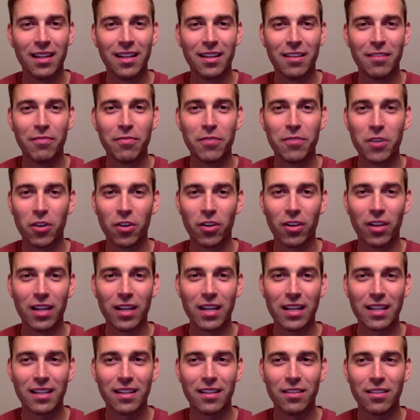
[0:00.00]
feel
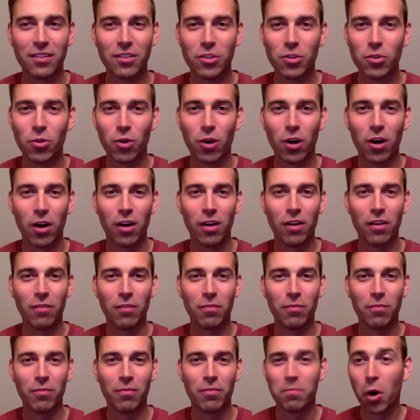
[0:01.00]
like you
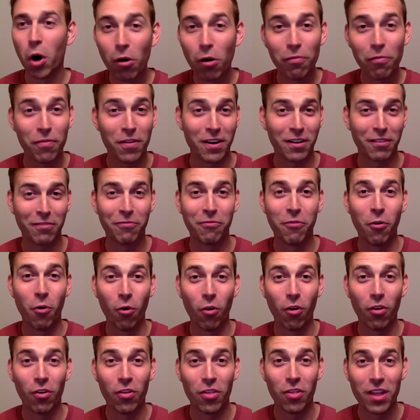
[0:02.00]
are perfect for